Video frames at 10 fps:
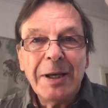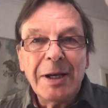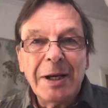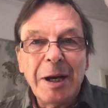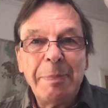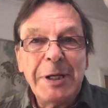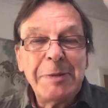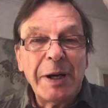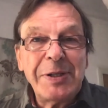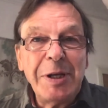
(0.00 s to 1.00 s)
A piece
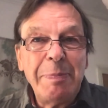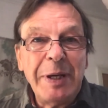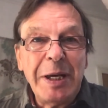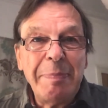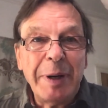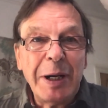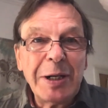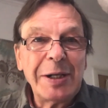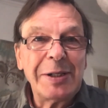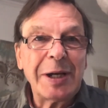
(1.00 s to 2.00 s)
by C.P.E.
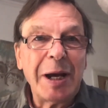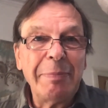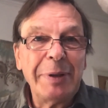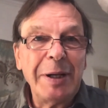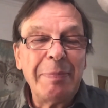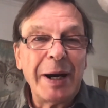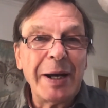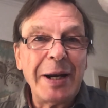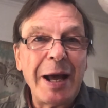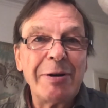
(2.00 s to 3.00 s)
Bach is accompanied by a
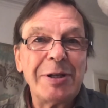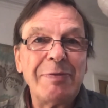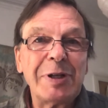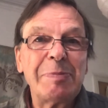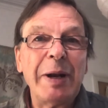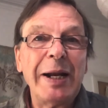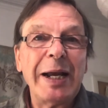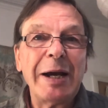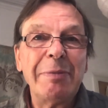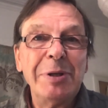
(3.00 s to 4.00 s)
narrative
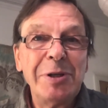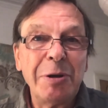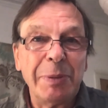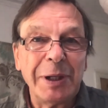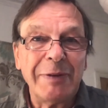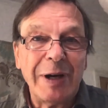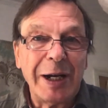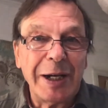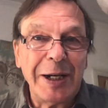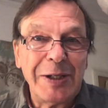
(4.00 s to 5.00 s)
explaining how miserable the
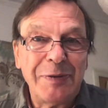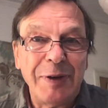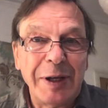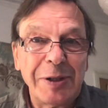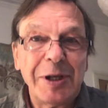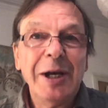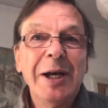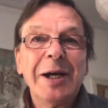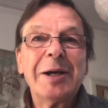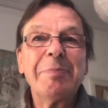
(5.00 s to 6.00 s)
violinist feels
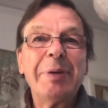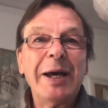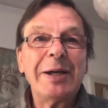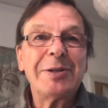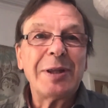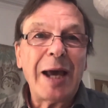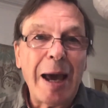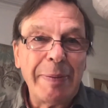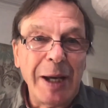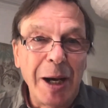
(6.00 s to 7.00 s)
compared to the
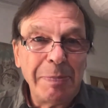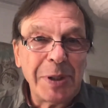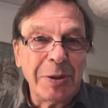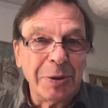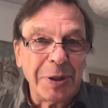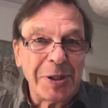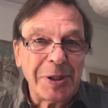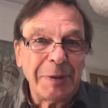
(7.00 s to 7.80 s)
happy harpsichordist.